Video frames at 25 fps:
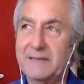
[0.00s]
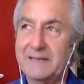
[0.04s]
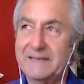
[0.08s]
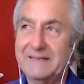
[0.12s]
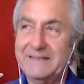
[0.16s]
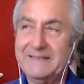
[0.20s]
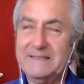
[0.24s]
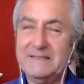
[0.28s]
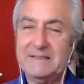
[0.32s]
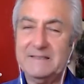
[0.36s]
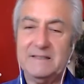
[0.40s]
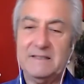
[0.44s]

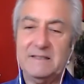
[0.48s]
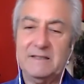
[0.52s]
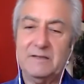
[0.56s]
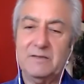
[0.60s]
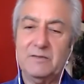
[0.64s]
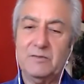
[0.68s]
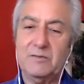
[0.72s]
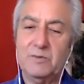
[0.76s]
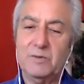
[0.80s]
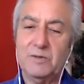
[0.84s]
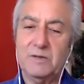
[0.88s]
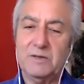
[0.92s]
entity,
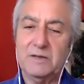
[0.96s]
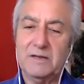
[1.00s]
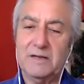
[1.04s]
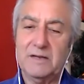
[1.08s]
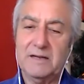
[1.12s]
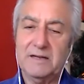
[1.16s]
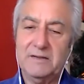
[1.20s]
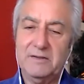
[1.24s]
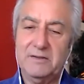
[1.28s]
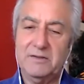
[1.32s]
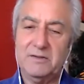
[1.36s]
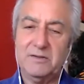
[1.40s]
were
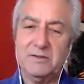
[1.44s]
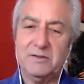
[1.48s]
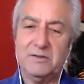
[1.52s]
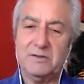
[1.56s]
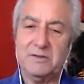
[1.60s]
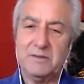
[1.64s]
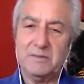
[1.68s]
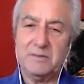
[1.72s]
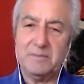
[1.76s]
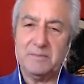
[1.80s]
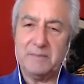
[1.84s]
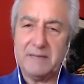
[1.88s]
under
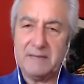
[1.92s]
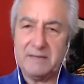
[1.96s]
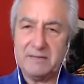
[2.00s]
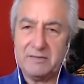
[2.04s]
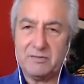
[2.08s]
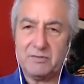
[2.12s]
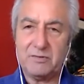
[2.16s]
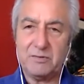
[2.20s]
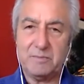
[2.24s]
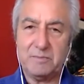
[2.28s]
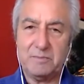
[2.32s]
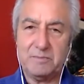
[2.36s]
the
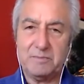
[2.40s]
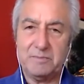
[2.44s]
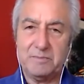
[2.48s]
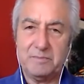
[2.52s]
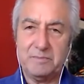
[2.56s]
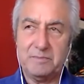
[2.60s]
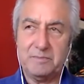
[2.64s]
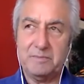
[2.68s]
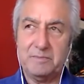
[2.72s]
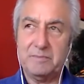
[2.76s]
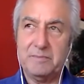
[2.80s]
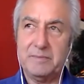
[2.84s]
master
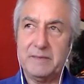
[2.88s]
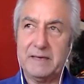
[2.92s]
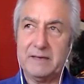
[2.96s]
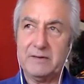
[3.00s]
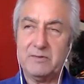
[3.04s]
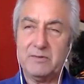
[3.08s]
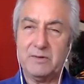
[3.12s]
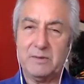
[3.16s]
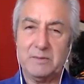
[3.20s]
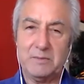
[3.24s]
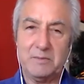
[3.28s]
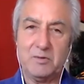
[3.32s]

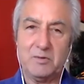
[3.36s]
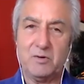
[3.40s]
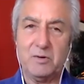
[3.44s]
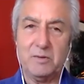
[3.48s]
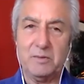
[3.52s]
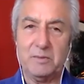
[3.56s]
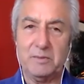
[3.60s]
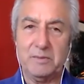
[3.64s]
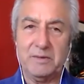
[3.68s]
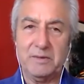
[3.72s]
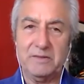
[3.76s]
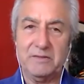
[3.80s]
bankrupt
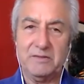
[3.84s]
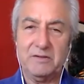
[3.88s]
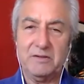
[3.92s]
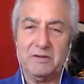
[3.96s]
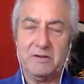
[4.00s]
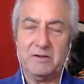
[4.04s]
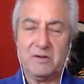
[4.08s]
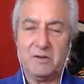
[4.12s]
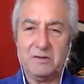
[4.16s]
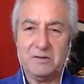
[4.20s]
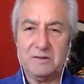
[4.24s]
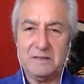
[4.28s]
corporation
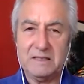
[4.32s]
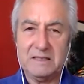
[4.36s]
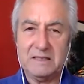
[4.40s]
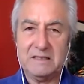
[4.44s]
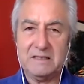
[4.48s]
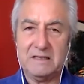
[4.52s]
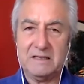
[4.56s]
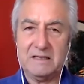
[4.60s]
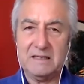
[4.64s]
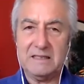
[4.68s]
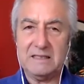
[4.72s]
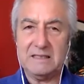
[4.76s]
called the
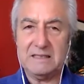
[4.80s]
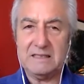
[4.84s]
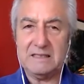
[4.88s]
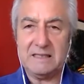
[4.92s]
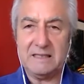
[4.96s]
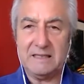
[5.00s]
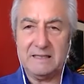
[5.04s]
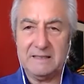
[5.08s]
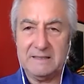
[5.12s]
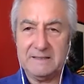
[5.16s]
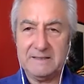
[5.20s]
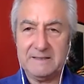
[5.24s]
United
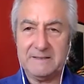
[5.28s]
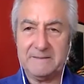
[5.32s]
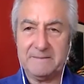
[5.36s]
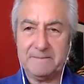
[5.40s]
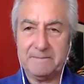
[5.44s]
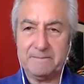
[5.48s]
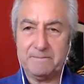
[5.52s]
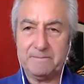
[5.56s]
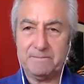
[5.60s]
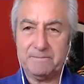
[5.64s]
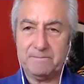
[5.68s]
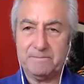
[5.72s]
States.
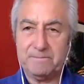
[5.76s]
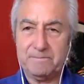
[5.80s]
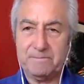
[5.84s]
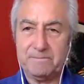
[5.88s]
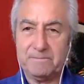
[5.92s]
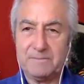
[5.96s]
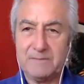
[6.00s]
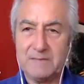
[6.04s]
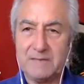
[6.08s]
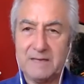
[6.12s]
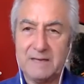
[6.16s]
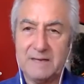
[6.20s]

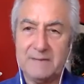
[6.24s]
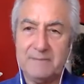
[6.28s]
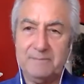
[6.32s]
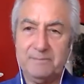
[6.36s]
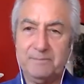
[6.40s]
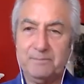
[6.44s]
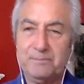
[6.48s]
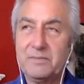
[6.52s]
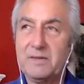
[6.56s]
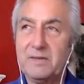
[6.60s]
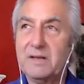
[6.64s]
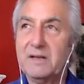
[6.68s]
Okay.
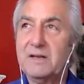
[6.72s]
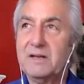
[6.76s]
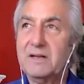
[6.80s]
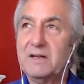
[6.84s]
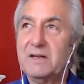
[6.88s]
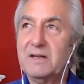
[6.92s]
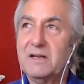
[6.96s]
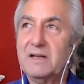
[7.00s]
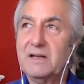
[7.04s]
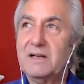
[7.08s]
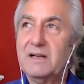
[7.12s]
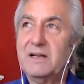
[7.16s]

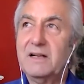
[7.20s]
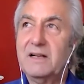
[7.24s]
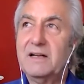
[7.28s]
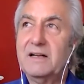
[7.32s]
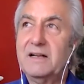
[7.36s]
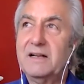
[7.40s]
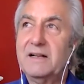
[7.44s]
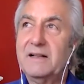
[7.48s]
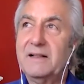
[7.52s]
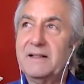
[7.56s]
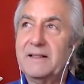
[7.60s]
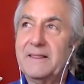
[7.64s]

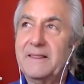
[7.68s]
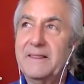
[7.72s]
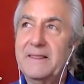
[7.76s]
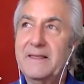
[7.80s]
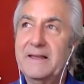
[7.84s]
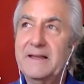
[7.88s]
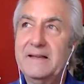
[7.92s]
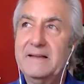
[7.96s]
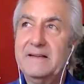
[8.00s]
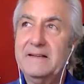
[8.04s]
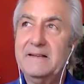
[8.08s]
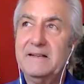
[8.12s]

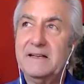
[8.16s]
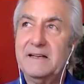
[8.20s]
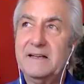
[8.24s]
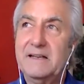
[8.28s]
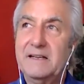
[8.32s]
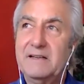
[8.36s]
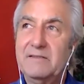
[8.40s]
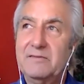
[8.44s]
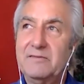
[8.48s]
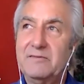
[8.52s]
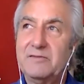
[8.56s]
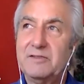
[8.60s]
Then
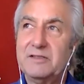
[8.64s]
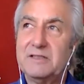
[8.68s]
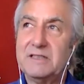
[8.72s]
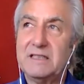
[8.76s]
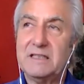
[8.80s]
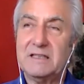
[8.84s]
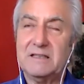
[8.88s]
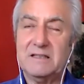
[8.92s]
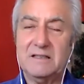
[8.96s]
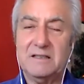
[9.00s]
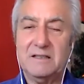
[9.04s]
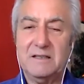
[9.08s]
a
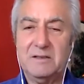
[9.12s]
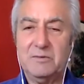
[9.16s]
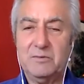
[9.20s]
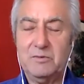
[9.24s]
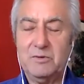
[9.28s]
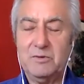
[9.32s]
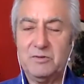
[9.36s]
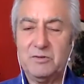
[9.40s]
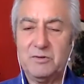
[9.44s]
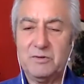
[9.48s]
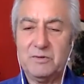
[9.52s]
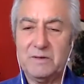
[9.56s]
facility
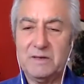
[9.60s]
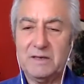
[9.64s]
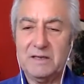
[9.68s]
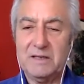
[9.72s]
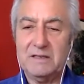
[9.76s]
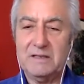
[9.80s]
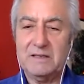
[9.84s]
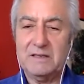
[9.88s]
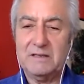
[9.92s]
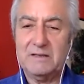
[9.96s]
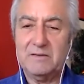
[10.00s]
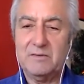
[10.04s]
was
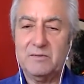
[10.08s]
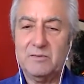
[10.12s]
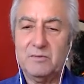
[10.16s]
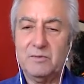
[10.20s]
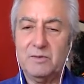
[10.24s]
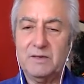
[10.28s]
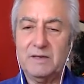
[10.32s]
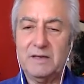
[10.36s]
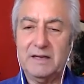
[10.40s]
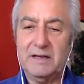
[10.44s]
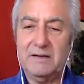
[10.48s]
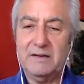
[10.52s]
created
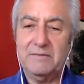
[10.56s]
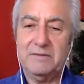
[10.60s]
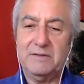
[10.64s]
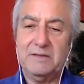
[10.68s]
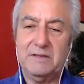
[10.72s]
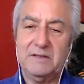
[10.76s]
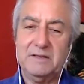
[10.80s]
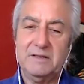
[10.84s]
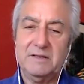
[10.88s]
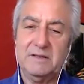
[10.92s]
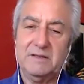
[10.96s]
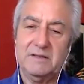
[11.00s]
where
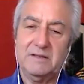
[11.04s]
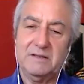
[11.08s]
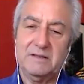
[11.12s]
every